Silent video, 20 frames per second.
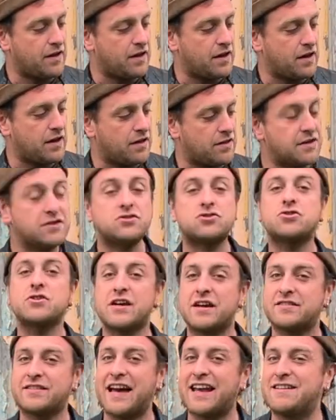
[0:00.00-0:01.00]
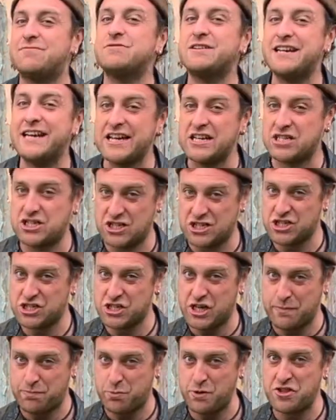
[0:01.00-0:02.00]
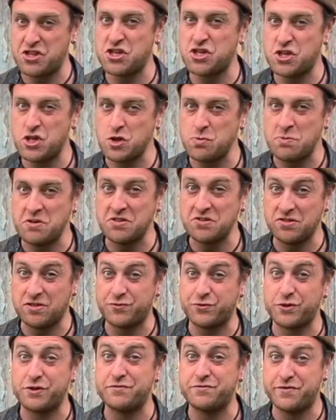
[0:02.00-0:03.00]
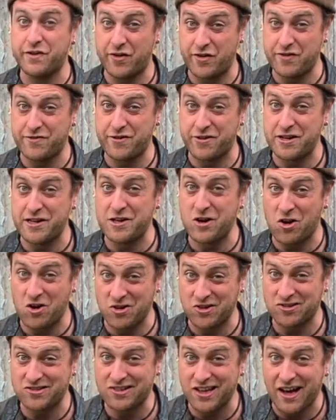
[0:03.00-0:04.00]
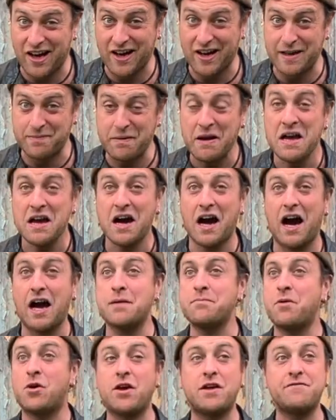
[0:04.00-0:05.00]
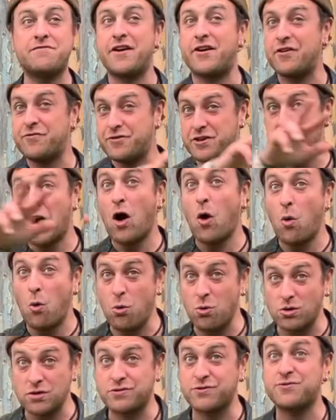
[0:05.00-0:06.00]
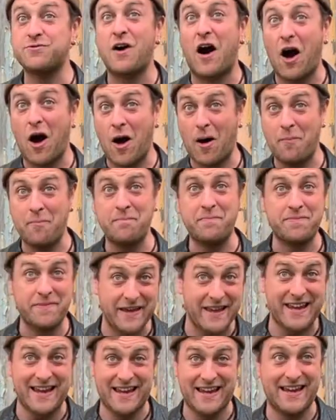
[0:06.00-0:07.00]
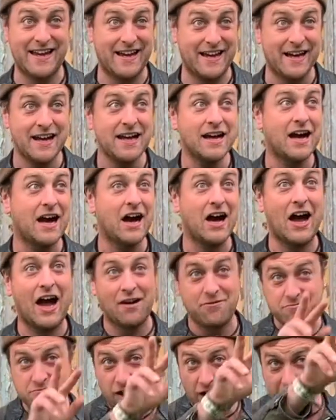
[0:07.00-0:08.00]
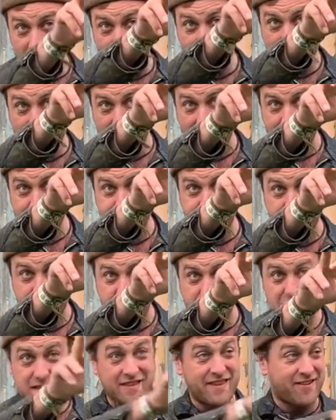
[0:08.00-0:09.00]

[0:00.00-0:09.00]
This tree has had a relationship with humans for a very, very long time. I'm on a very, very old farm here, and right here in front of me there